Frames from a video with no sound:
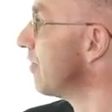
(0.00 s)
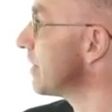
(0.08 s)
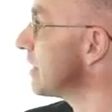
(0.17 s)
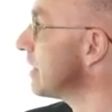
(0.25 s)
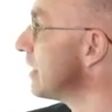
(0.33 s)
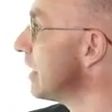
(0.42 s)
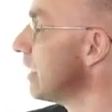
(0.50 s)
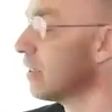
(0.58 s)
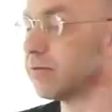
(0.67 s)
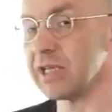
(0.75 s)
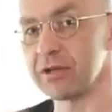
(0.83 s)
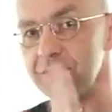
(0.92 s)
perimeter
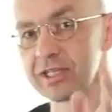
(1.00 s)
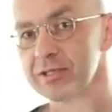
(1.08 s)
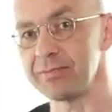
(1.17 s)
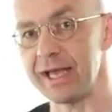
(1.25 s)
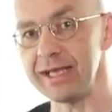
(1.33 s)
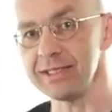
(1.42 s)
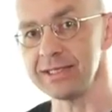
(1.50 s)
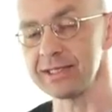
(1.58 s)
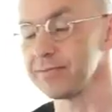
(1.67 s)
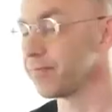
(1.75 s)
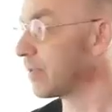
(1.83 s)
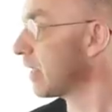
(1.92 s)
here, equally
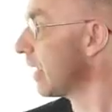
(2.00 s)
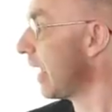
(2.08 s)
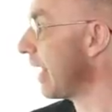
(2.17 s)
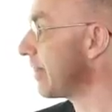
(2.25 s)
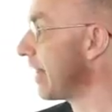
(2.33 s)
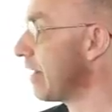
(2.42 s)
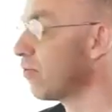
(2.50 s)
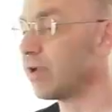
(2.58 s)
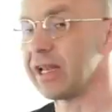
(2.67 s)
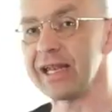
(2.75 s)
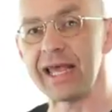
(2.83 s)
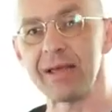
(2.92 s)
spaced, and then
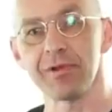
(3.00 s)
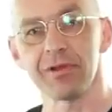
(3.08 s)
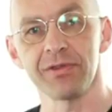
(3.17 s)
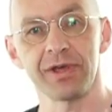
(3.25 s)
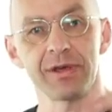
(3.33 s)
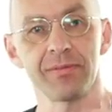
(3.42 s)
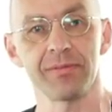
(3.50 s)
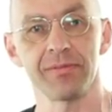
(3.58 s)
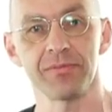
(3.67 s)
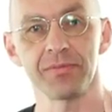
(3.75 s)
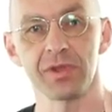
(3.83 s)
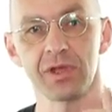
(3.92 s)
we label
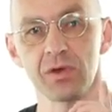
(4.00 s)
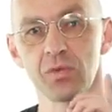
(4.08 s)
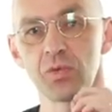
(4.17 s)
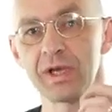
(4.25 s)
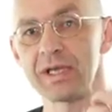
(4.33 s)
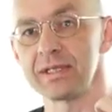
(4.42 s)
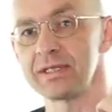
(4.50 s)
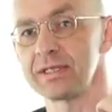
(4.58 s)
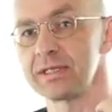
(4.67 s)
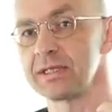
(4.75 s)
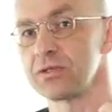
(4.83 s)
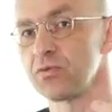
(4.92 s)
them
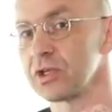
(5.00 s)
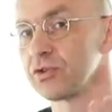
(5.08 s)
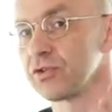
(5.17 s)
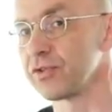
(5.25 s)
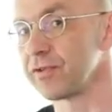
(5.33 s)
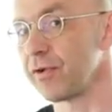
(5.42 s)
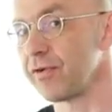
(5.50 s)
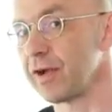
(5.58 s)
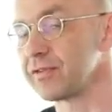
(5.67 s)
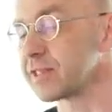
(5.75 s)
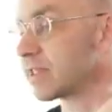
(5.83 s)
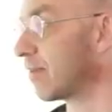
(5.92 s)
with 1, 2, 3, 4,
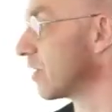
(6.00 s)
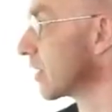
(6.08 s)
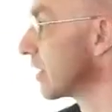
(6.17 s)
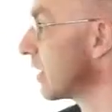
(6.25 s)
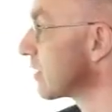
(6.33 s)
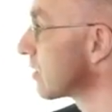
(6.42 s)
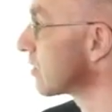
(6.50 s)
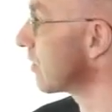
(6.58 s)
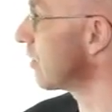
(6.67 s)
5, 6, 7. Okay, let's just